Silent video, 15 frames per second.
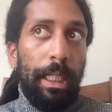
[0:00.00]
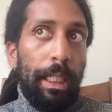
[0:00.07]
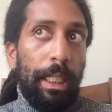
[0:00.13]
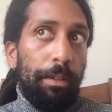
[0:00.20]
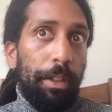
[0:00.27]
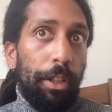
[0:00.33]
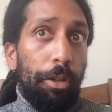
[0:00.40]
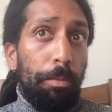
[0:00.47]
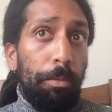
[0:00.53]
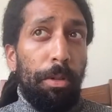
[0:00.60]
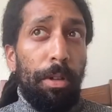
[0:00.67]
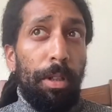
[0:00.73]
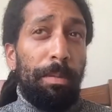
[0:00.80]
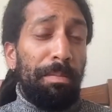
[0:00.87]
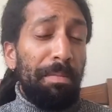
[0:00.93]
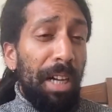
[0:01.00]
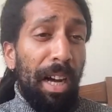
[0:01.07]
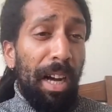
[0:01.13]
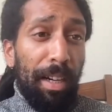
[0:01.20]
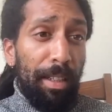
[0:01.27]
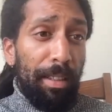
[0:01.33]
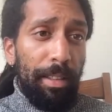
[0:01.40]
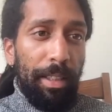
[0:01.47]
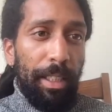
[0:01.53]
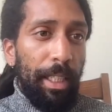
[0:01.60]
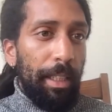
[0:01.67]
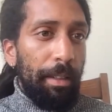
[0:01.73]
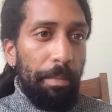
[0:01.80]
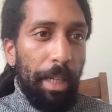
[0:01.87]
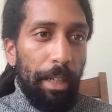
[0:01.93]
Furthermore, honestly,
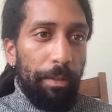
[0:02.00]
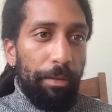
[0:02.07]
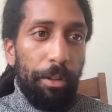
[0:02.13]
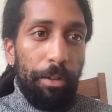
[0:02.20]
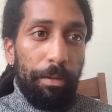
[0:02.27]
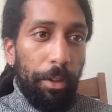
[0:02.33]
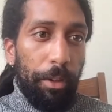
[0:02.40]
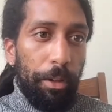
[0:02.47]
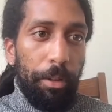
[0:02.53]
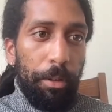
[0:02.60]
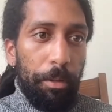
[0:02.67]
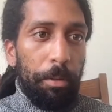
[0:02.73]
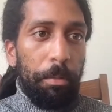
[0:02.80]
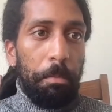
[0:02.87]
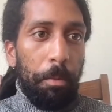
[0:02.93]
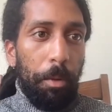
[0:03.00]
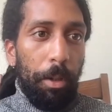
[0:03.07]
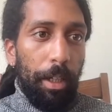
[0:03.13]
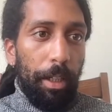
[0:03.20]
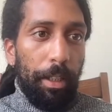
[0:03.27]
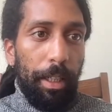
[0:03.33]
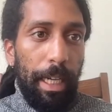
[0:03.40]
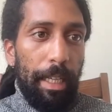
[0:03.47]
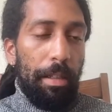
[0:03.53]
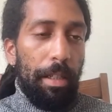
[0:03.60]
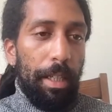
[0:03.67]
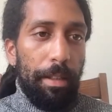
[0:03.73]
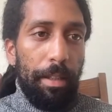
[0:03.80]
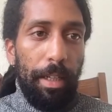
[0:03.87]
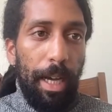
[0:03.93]
iPhone photos work. As long as
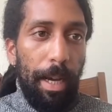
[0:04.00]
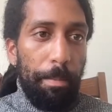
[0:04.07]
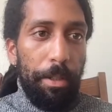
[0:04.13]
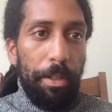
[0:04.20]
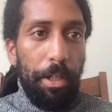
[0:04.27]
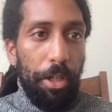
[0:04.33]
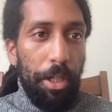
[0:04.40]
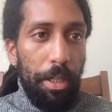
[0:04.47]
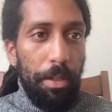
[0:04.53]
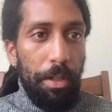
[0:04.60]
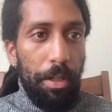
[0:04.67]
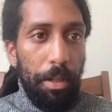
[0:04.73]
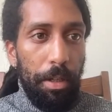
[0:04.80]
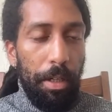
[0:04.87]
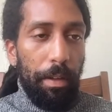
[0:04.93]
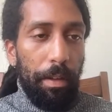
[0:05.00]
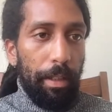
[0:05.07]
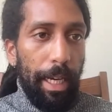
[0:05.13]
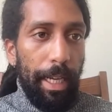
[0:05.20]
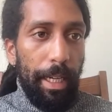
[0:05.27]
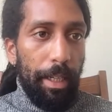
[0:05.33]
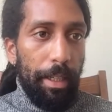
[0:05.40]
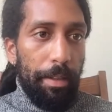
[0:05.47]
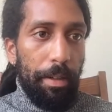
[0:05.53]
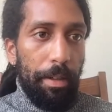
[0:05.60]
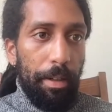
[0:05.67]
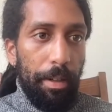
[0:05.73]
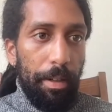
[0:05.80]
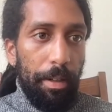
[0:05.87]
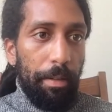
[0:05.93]
the composition is good and the lighting is
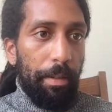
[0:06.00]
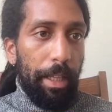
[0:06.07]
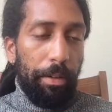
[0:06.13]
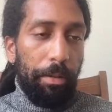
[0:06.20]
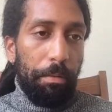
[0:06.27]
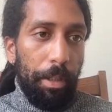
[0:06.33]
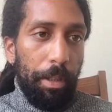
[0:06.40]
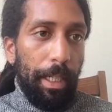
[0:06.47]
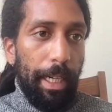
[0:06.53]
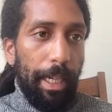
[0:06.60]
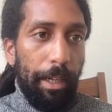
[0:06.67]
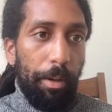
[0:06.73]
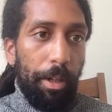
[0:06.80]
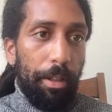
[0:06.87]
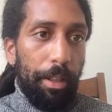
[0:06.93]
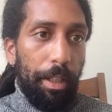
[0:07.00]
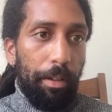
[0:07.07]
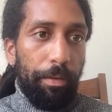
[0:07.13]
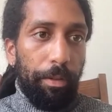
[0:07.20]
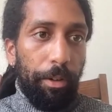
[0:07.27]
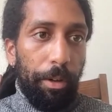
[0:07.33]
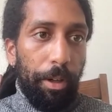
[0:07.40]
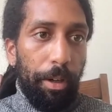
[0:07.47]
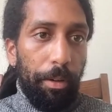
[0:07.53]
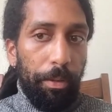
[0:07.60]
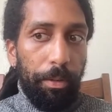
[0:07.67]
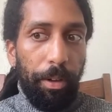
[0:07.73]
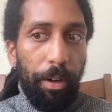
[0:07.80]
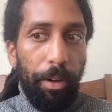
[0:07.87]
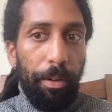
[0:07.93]
good, that's a really high quality photo.
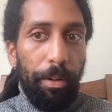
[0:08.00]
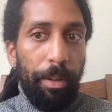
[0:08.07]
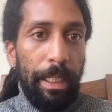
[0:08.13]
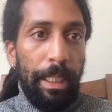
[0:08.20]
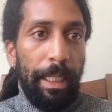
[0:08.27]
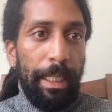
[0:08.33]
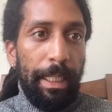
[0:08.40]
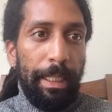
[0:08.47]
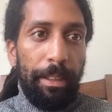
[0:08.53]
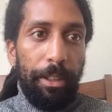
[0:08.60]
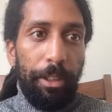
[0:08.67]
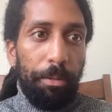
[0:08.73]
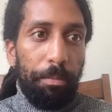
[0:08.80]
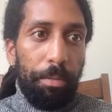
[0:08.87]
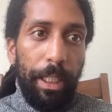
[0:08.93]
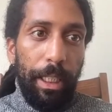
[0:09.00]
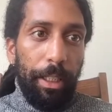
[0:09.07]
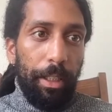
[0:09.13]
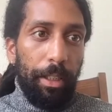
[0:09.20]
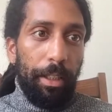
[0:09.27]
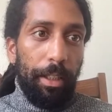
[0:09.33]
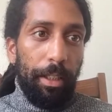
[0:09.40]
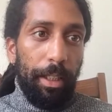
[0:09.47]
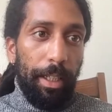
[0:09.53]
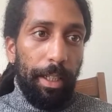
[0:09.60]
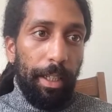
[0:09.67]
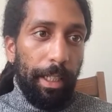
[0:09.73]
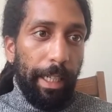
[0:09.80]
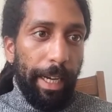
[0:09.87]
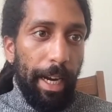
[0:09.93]
So don't bring your
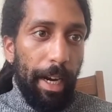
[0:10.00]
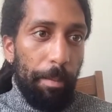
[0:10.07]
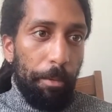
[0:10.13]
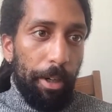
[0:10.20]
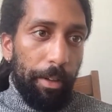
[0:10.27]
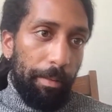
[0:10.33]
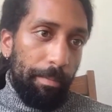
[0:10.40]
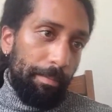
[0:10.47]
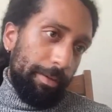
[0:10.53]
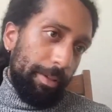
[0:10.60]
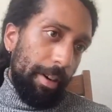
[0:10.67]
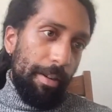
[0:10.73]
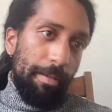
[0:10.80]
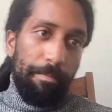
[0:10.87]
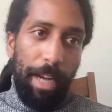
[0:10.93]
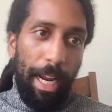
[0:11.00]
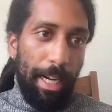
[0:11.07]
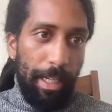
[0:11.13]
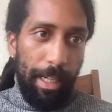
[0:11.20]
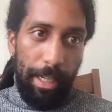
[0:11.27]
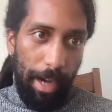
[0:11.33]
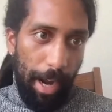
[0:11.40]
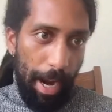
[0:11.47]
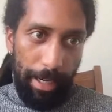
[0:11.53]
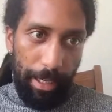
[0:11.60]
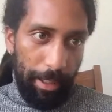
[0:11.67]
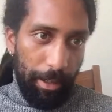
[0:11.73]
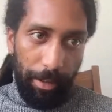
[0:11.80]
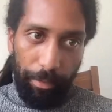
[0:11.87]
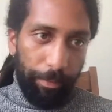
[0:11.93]
camera from 1990 to
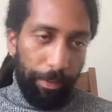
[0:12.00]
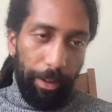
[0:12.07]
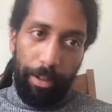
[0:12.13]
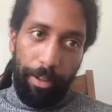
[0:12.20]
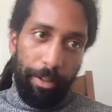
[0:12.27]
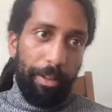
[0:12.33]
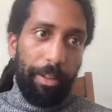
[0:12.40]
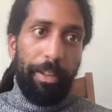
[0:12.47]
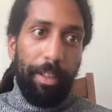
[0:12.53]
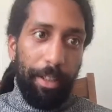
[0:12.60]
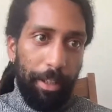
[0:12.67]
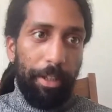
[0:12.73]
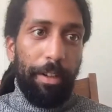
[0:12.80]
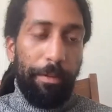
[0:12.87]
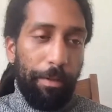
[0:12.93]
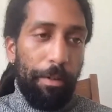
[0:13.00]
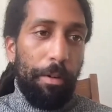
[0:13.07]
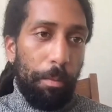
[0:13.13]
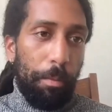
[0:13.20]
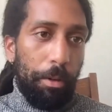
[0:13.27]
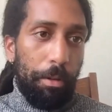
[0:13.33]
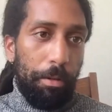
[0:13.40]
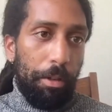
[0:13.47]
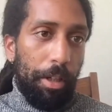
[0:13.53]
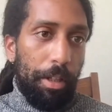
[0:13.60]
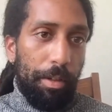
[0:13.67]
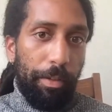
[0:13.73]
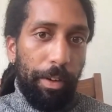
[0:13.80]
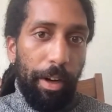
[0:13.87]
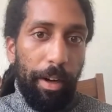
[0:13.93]
the field. Your phone will do just
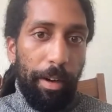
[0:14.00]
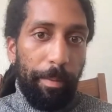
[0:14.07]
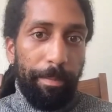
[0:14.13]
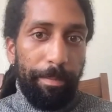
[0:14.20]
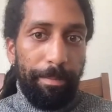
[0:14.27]
fine.